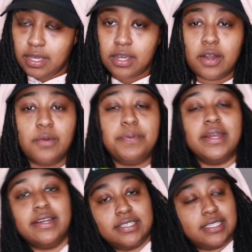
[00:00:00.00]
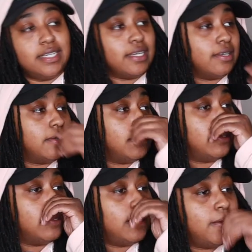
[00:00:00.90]
Co parenting,
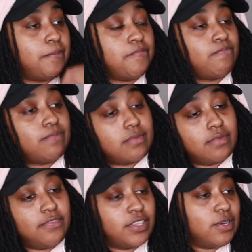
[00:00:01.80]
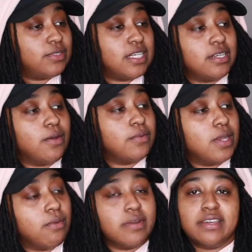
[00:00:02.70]
for those that don't
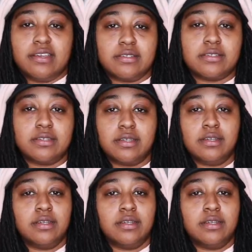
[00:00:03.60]
know, is